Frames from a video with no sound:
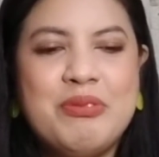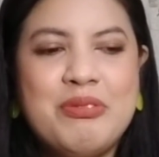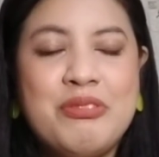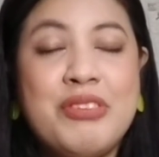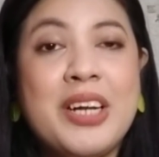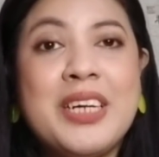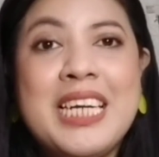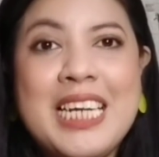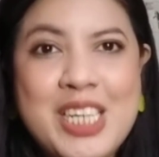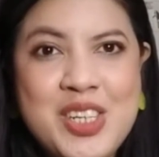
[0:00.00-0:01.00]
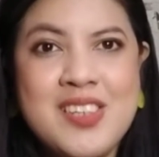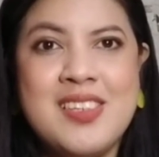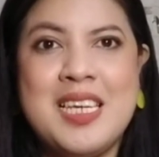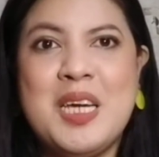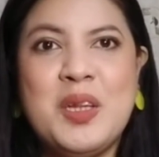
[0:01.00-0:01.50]
very
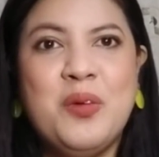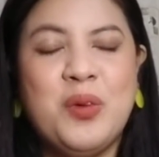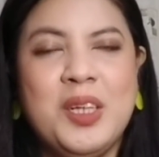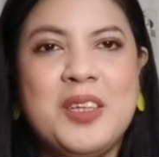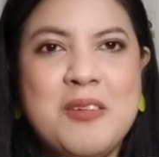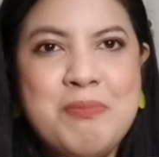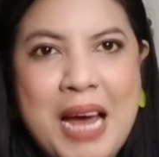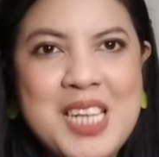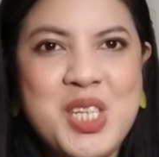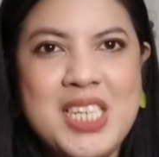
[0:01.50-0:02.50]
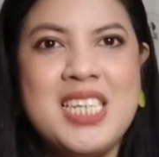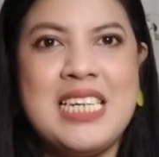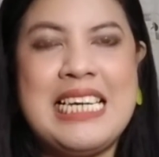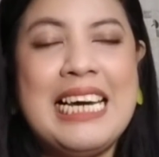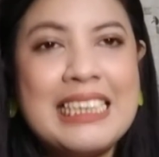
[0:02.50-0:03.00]
interesting in the world of
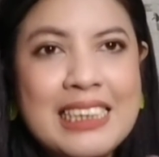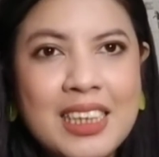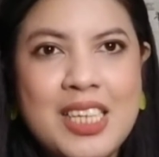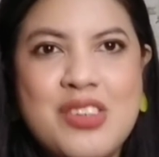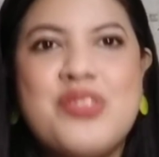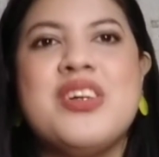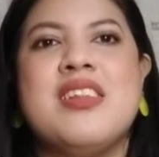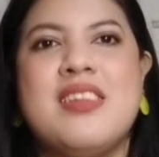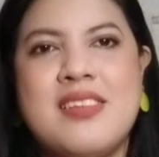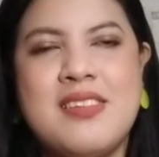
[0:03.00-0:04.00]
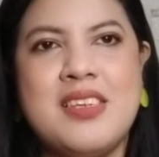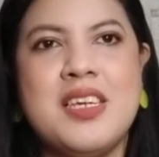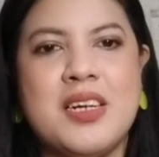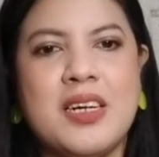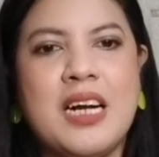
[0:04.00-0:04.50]
pageantry, at least for this
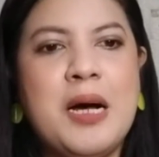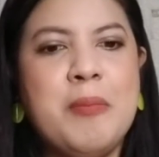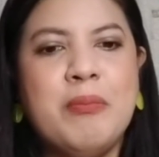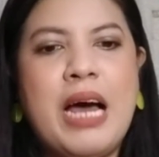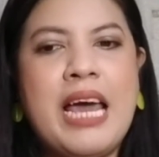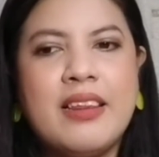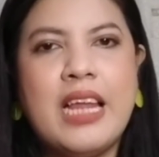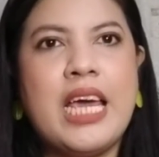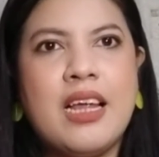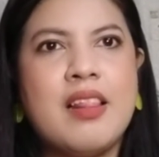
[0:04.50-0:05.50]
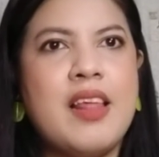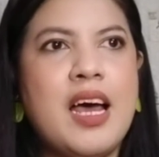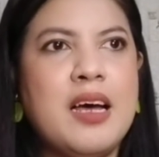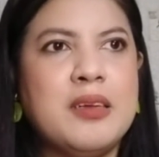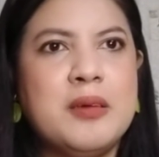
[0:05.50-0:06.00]
year. I like
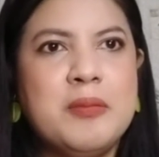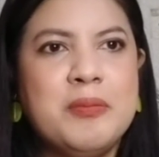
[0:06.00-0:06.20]
that